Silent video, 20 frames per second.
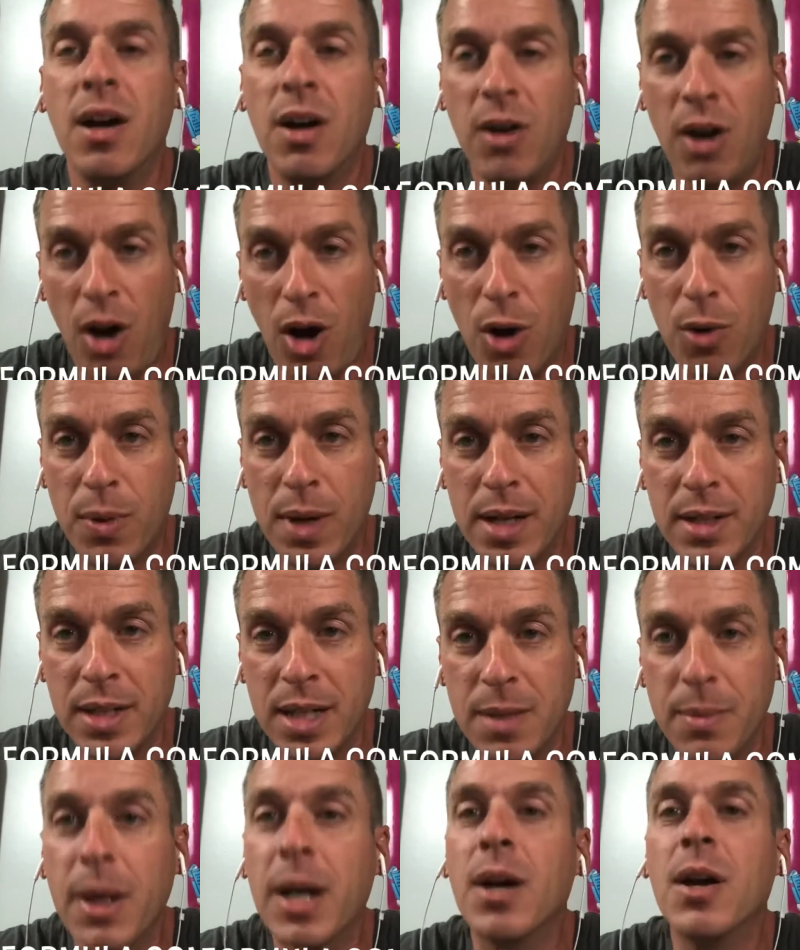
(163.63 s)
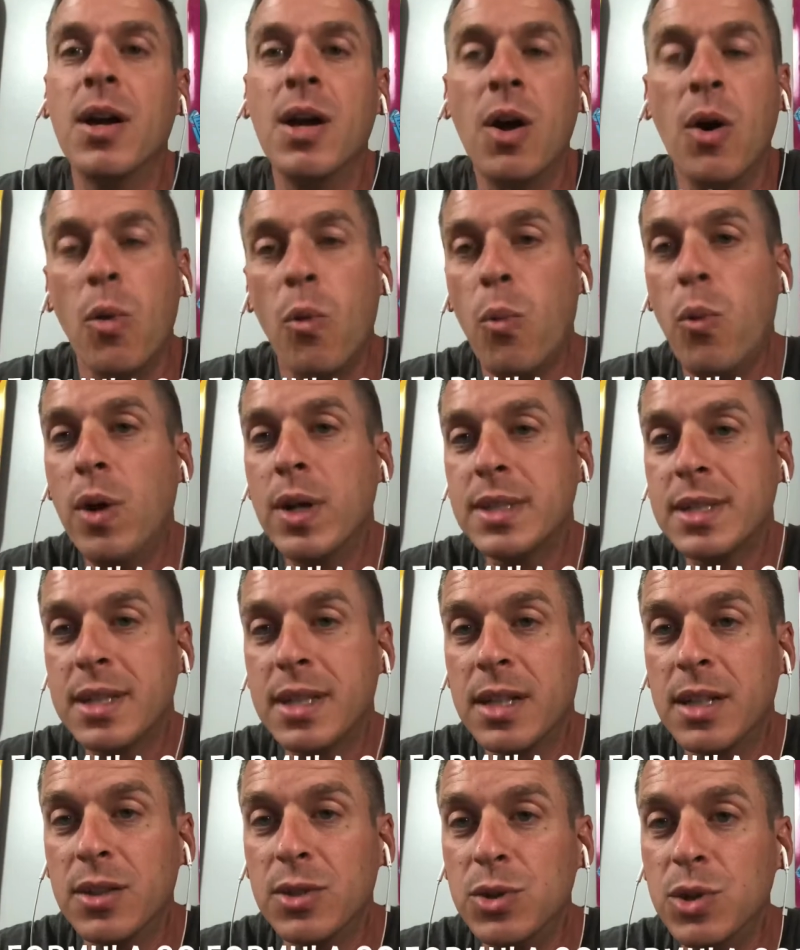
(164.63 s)
All around nightmare. What's the
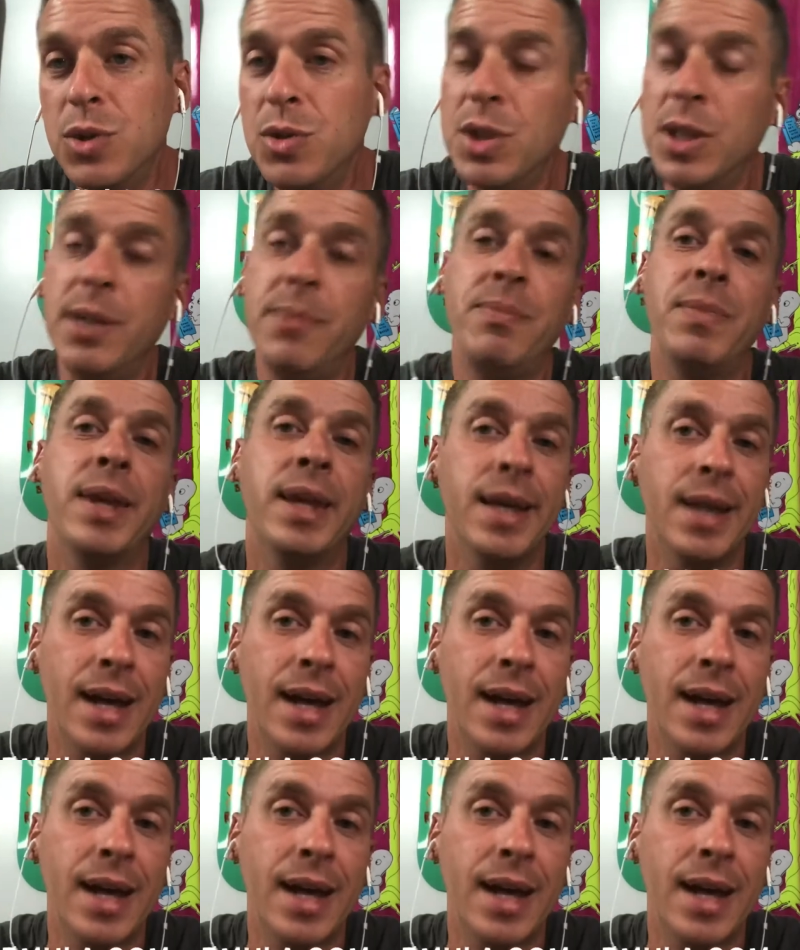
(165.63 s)
conclusion?